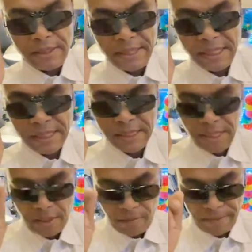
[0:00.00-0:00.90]
Now let's
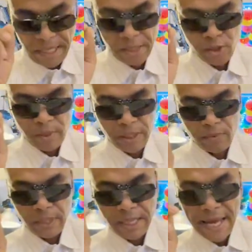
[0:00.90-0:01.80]
continue. Page
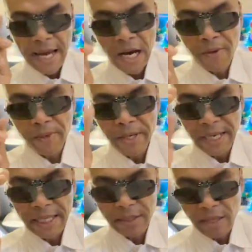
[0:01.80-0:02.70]
23. Error
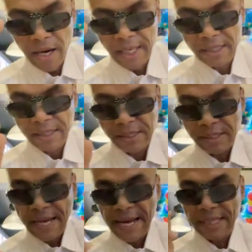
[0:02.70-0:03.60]
and
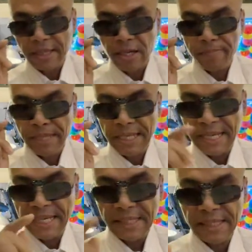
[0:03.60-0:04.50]
darkness had their
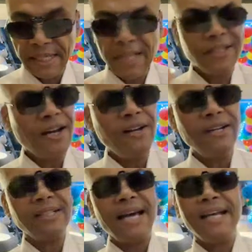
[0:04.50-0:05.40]
beginning together. Y'all
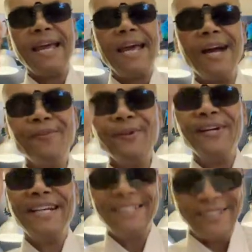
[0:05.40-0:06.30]
hear that? Error
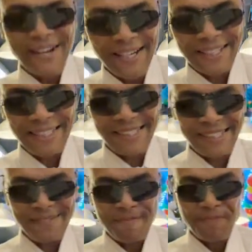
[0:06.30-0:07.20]
and
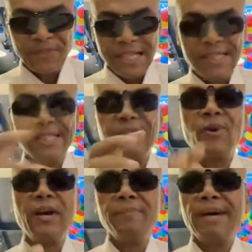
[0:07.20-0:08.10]
darkness. This is
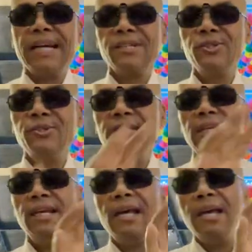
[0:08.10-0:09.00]
going back to
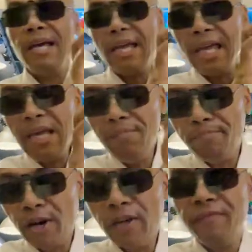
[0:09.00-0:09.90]
the
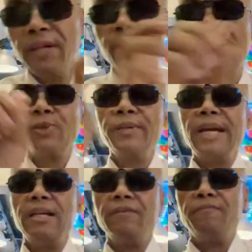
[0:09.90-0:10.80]
imperfect was
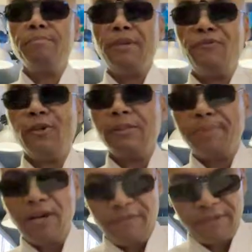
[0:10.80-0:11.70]
created before the
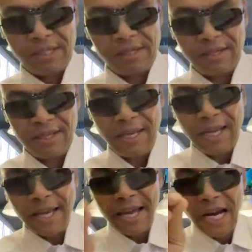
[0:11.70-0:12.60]
perfect.
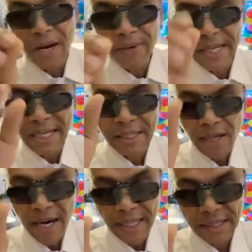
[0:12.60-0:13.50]
Error and
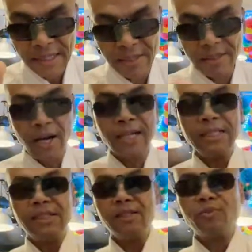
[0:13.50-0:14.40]
darkness.
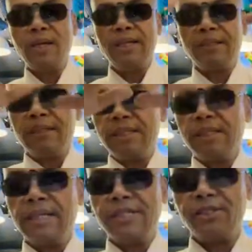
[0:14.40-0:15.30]
Darkness is what? The
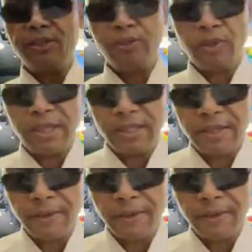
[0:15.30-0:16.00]
celestial north.